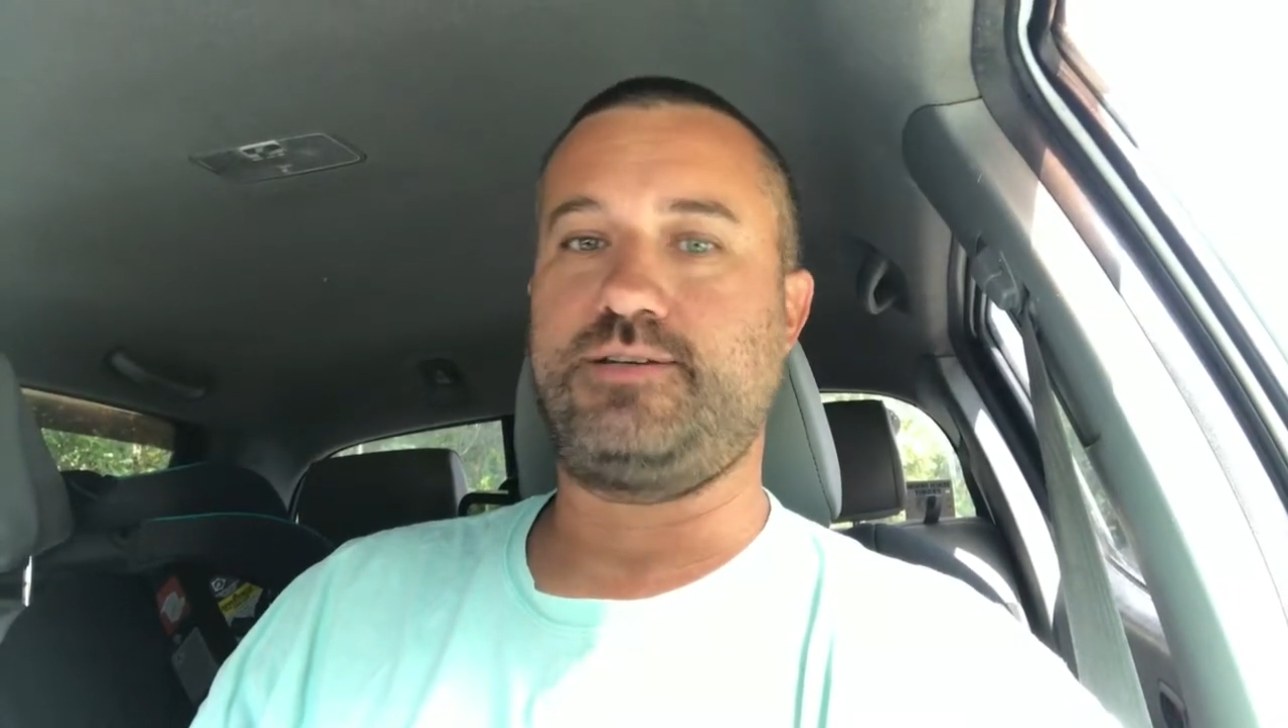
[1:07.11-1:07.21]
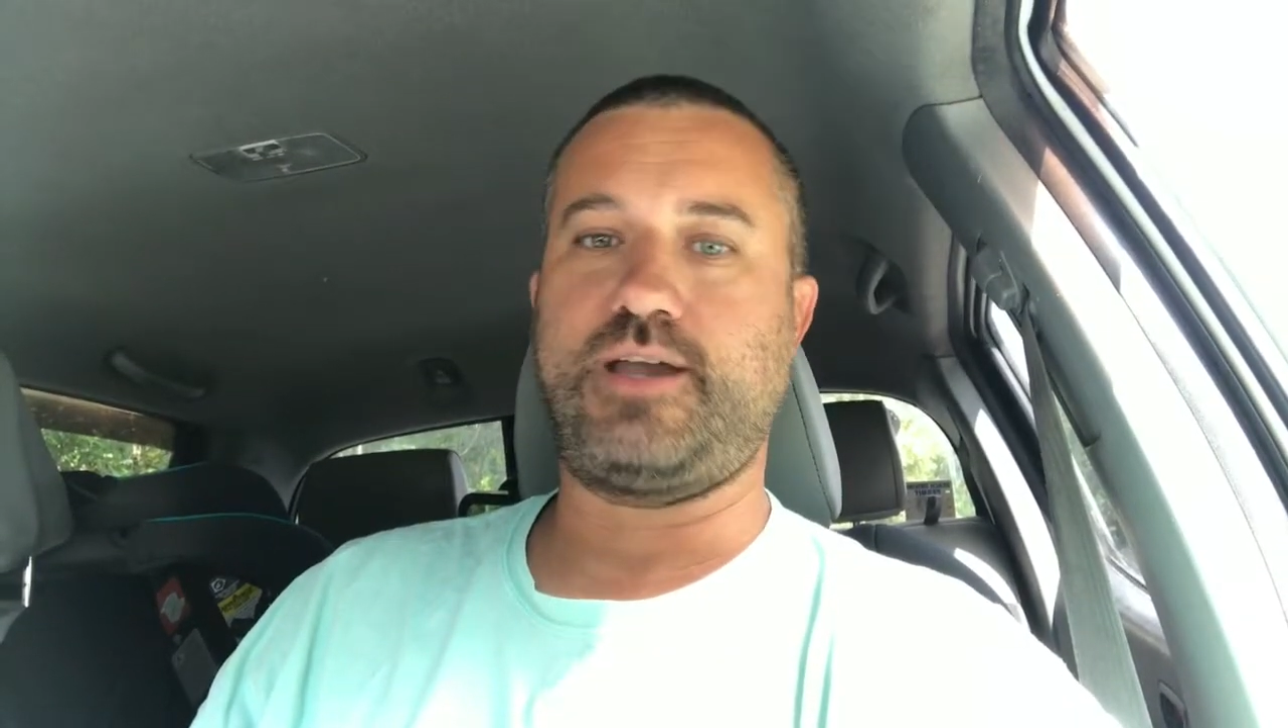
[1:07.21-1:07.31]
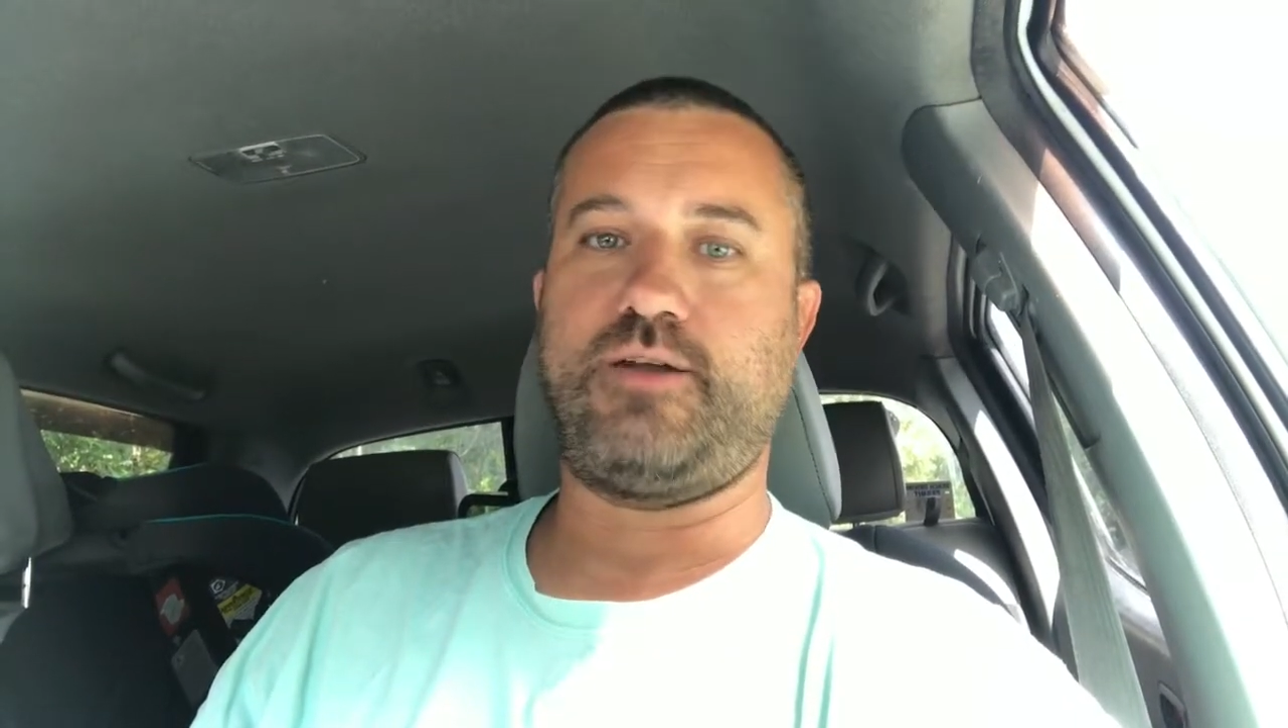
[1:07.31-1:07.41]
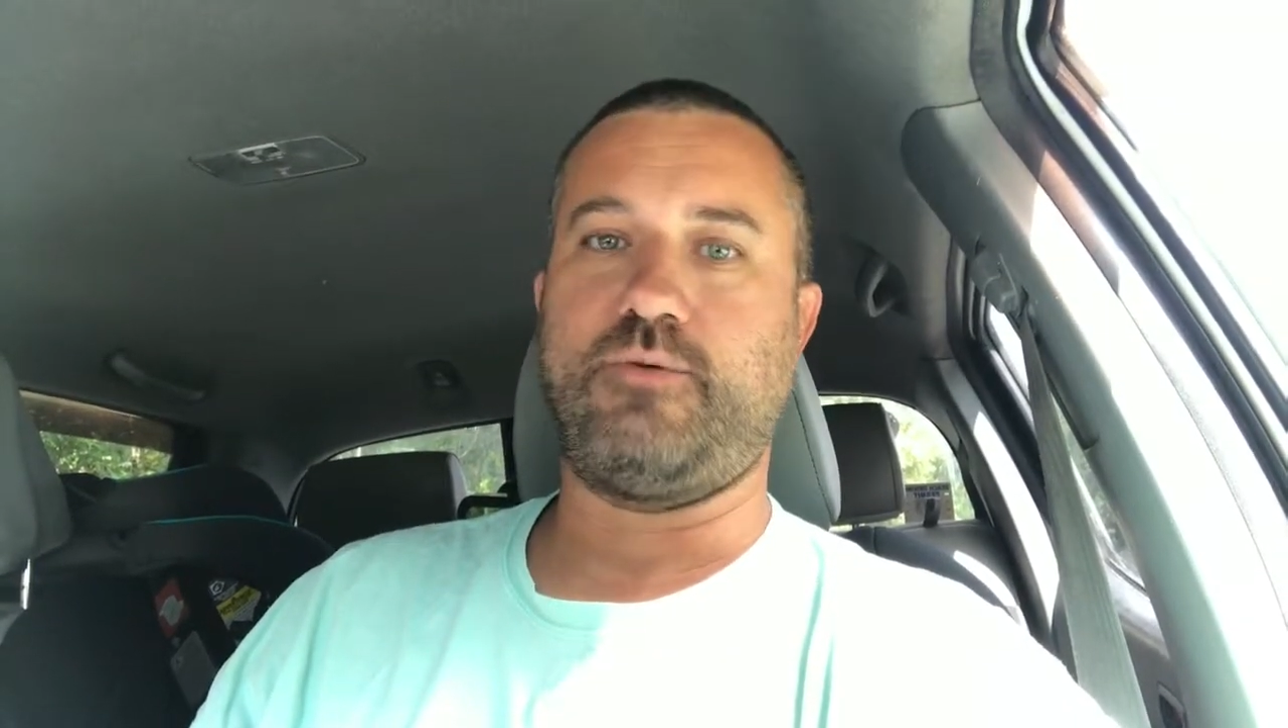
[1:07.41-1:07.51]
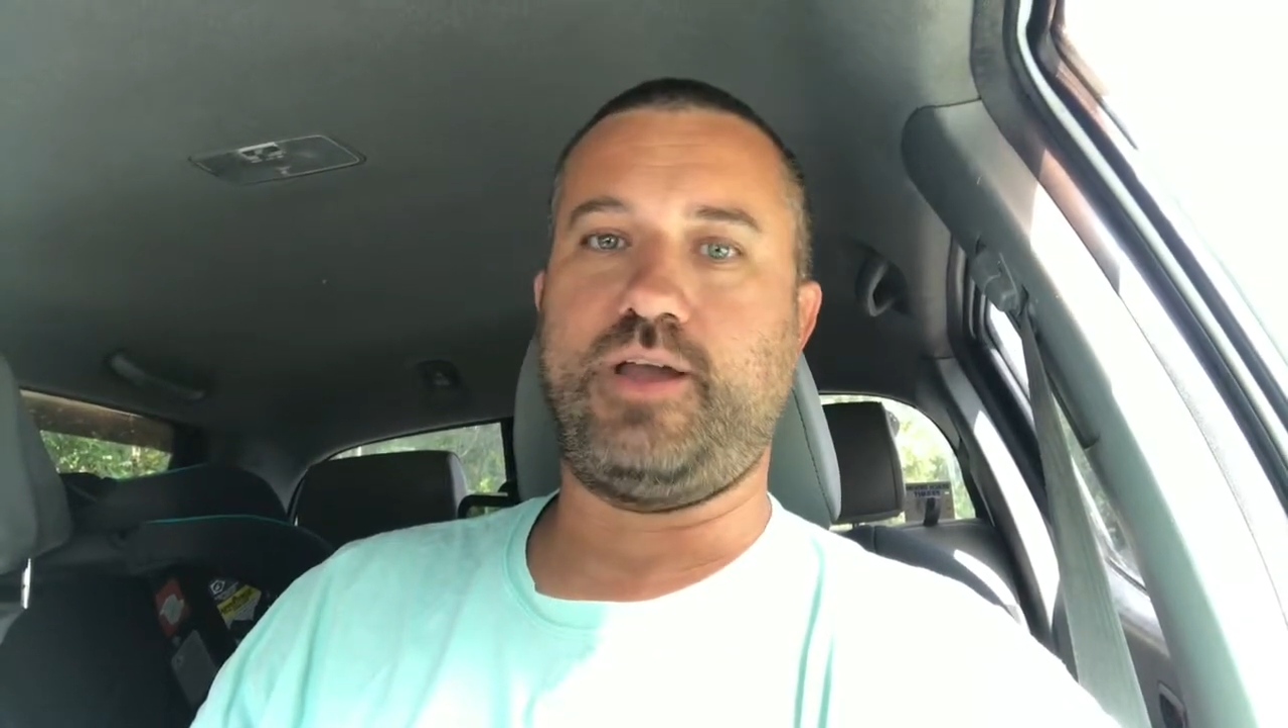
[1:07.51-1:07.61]
It's
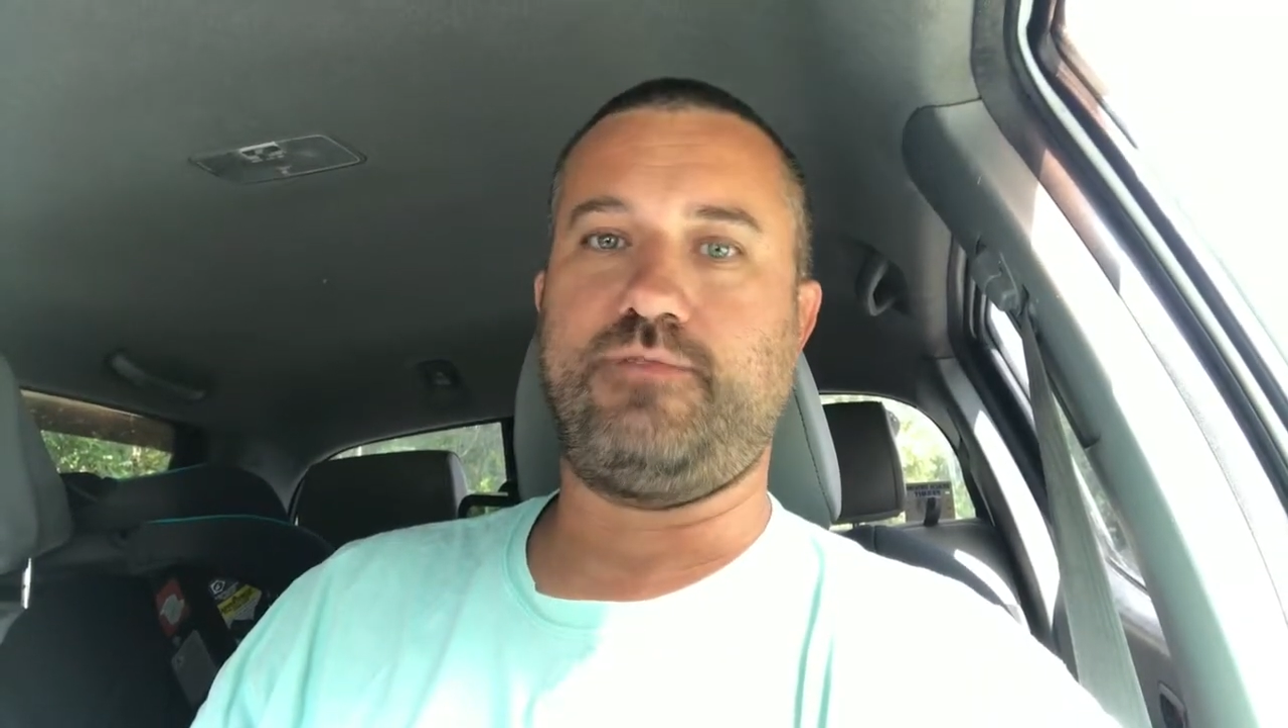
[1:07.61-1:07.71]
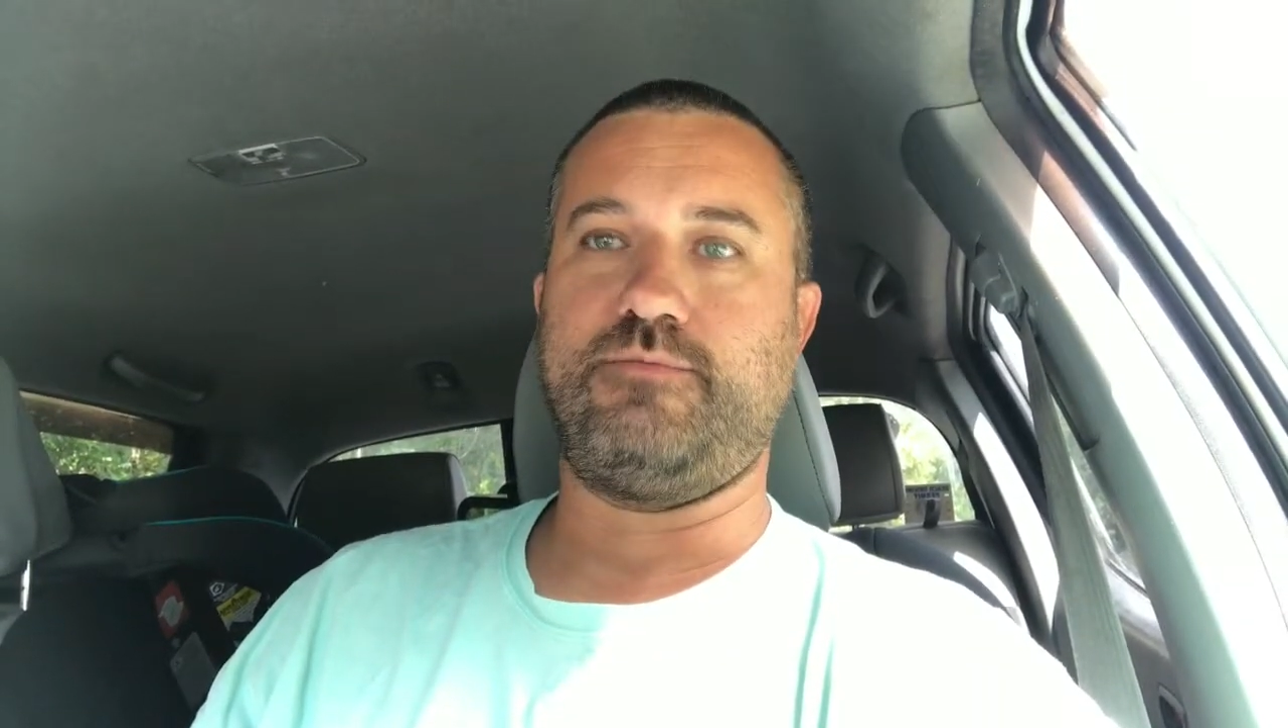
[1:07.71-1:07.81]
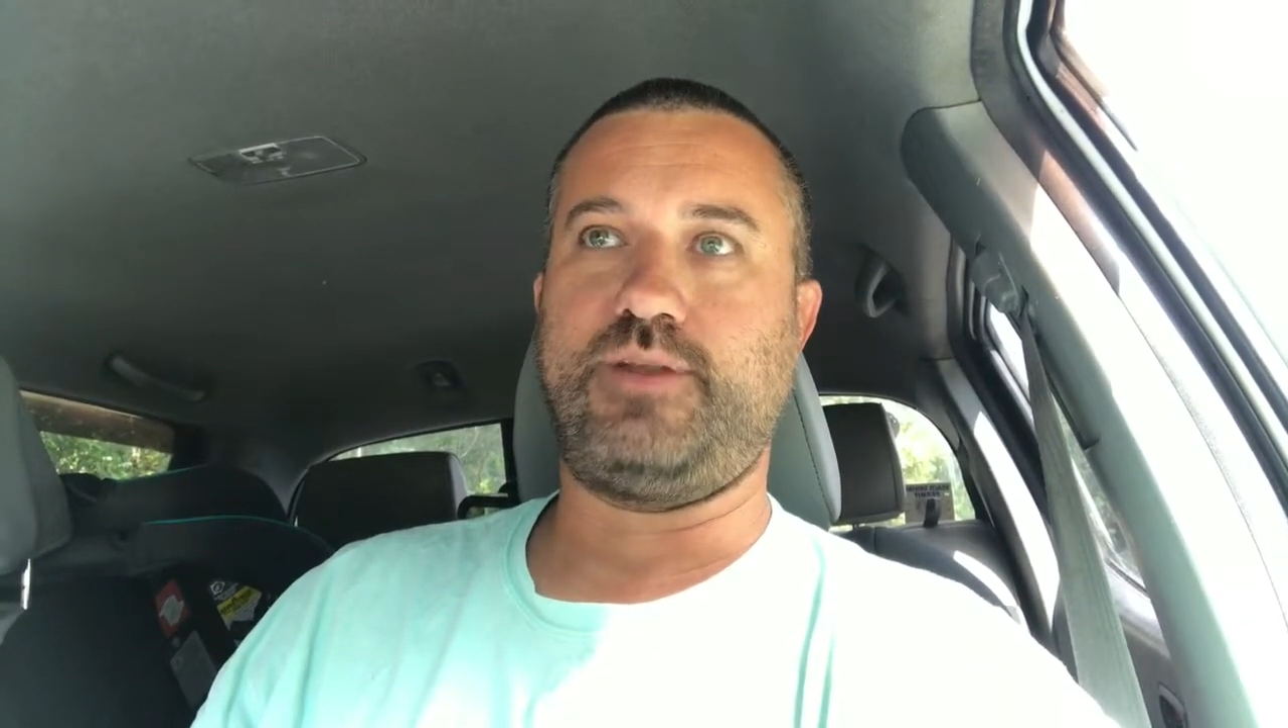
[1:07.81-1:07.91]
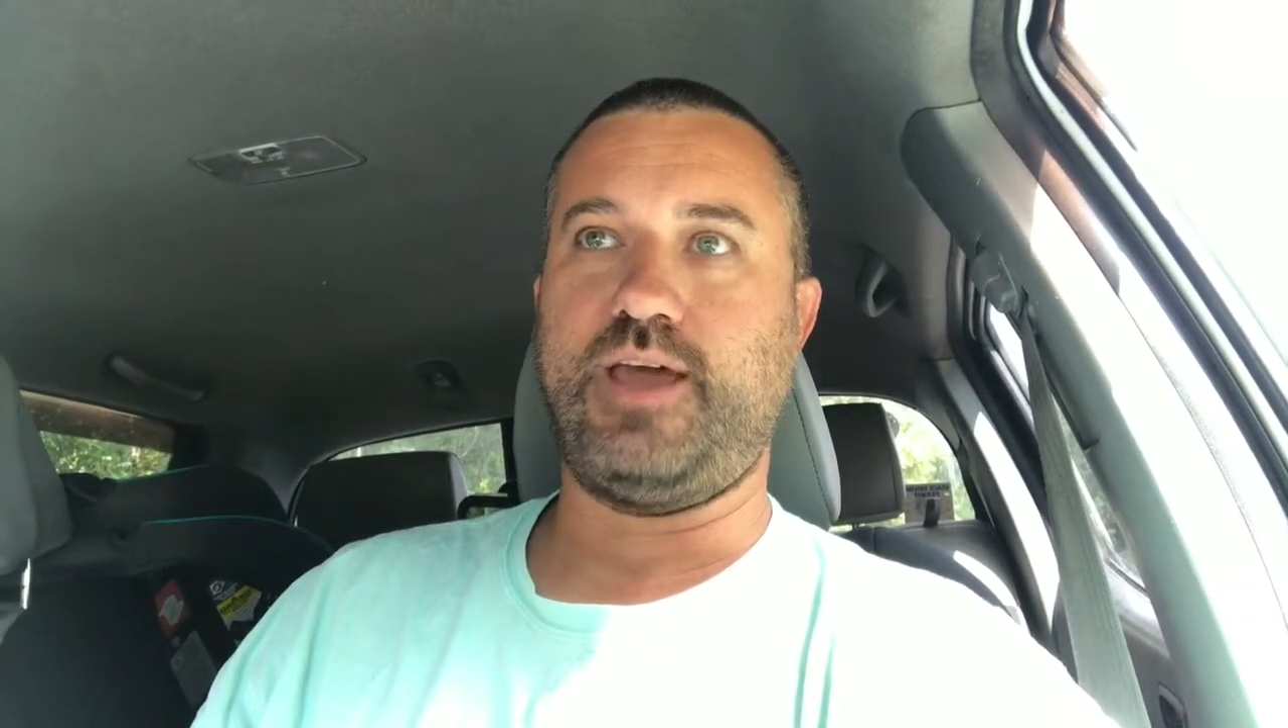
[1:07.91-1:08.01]
got a range from